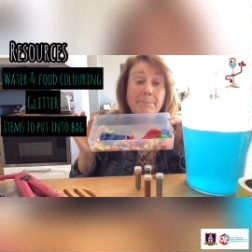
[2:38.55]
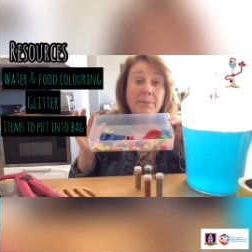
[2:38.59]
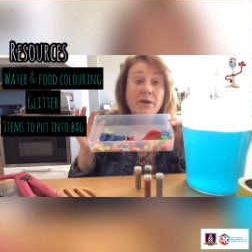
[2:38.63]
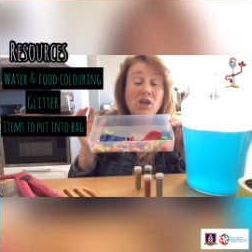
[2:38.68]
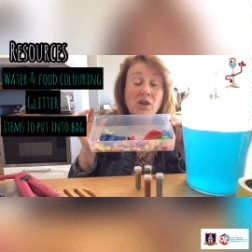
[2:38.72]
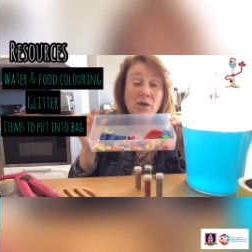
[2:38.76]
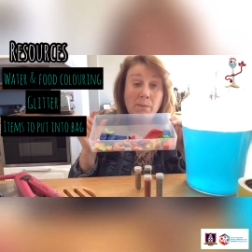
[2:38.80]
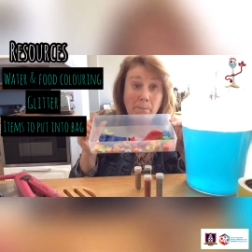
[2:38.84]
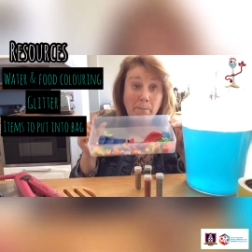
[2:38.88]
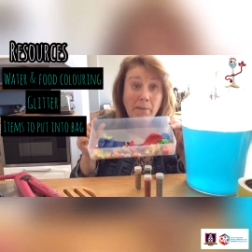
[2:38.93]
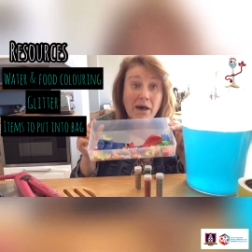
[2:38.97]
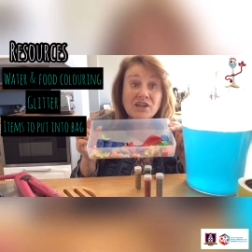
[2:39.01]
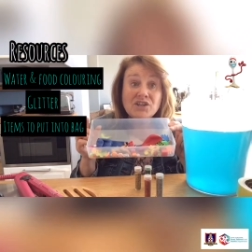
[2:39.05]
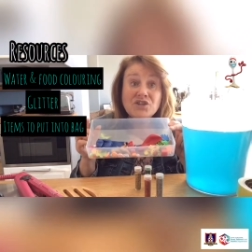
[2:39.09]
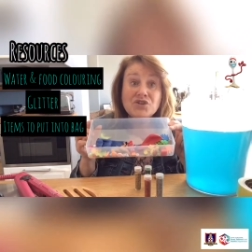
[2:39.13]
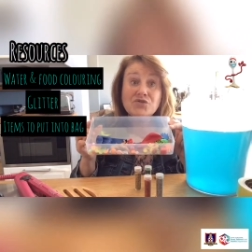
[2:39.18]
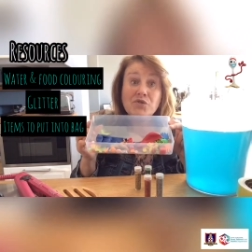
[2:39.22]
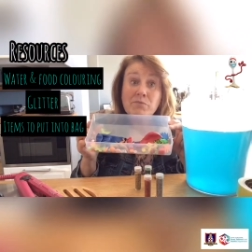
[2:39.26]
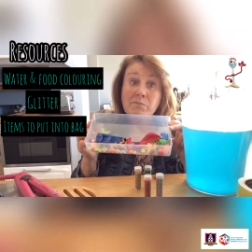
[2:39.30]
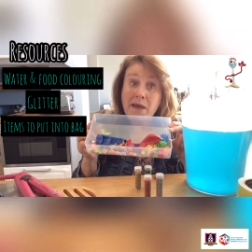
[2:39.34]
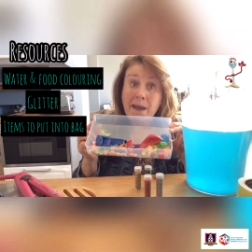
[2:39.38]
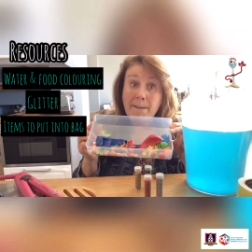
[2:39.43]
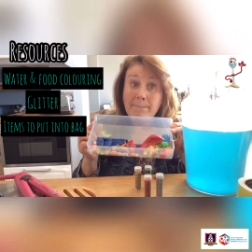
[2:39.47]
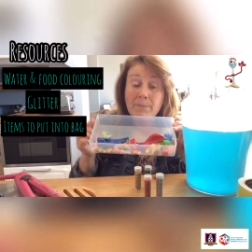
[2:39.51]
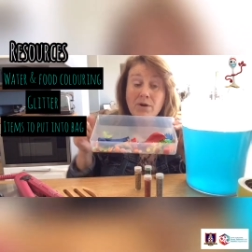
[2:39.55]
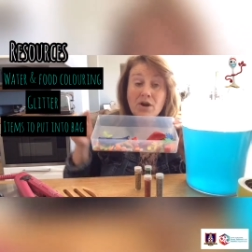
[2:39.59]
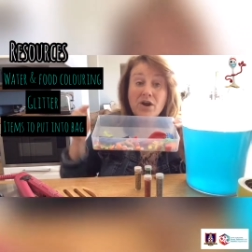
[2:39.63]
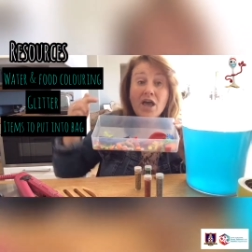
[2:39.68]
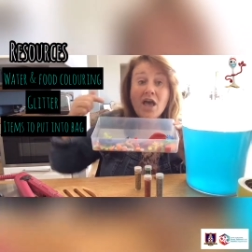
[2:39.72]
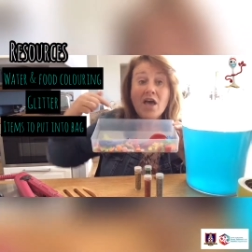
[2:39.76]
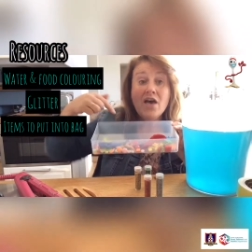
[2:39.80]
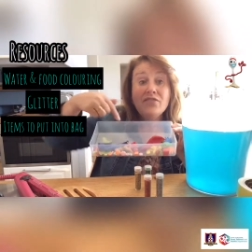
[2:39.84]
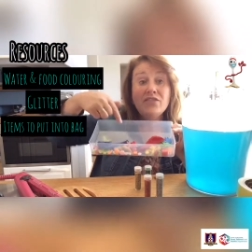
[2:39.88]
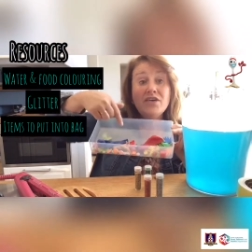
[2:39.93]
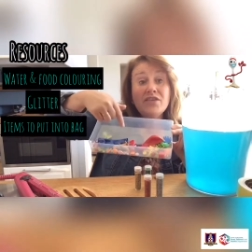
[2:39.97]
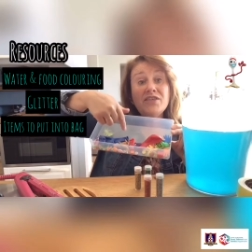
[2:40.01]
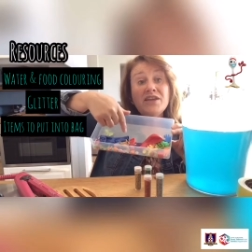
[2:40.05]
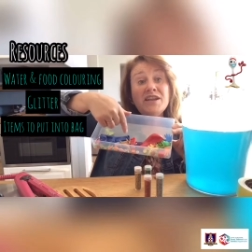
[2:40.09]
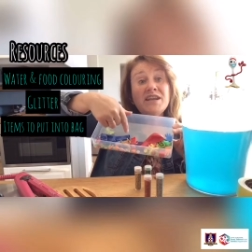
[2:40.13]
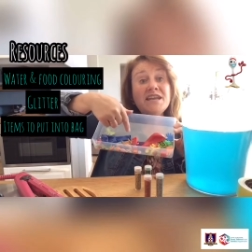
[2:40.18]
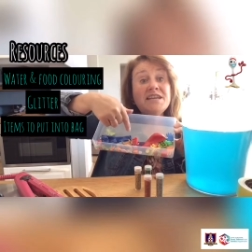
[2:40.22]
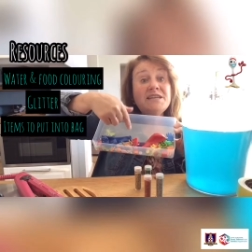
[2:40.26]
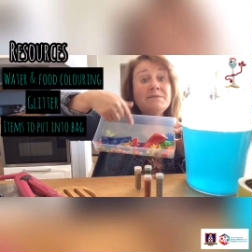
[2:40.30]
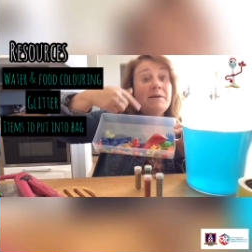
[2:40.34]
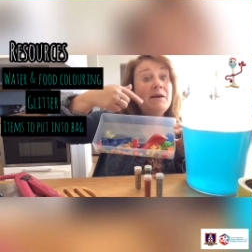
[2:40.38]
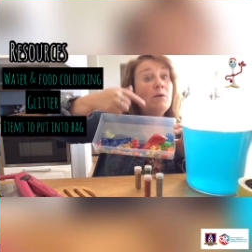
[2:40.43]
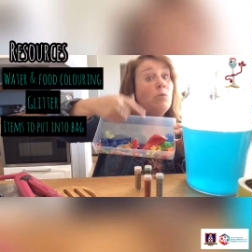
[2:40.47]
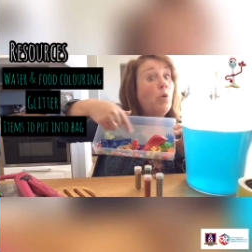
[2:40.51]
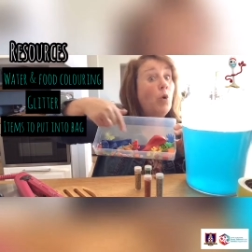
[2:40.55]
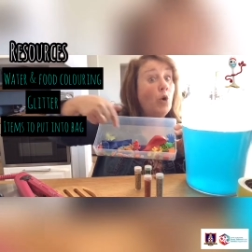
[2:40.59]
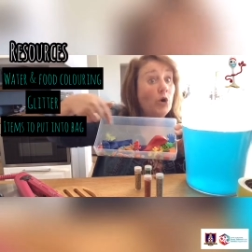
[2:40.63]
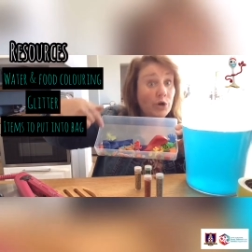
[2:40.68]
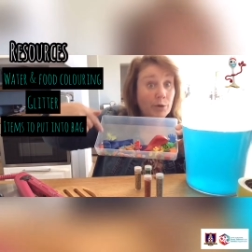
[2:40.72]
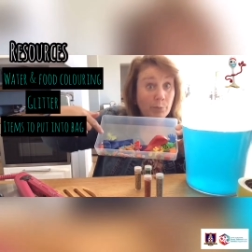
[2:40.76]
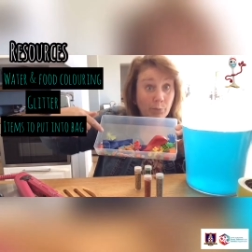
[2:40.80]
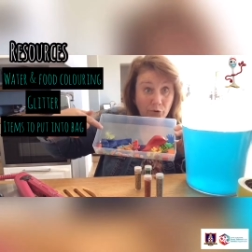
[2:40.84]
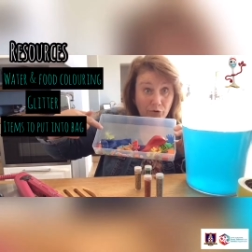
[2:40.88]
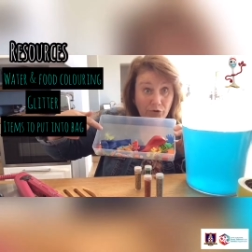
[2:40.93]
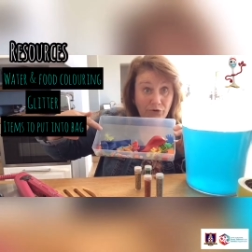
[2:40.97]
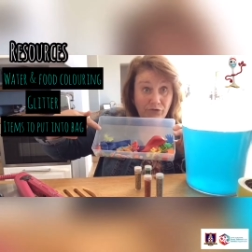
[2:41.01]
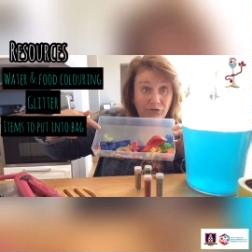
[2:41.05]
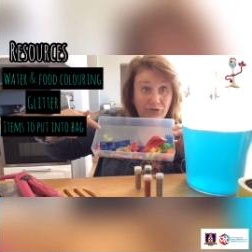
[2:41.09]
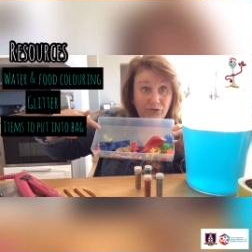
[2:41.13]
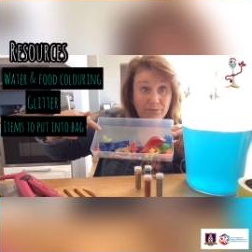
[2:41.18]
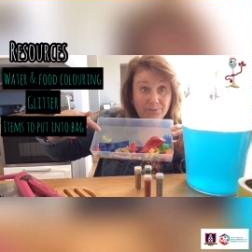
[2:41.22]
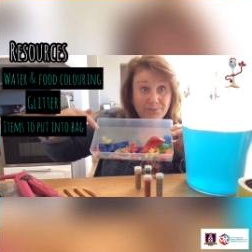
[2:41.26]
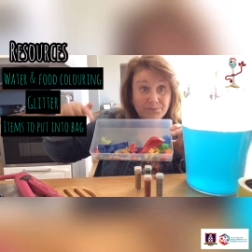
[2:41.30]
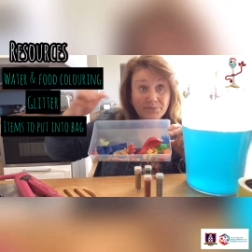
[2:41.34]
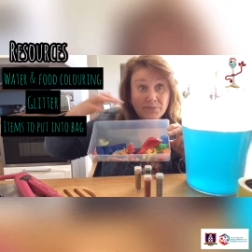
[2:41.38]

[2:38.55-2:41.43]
but you must remember that they need to be waterproof.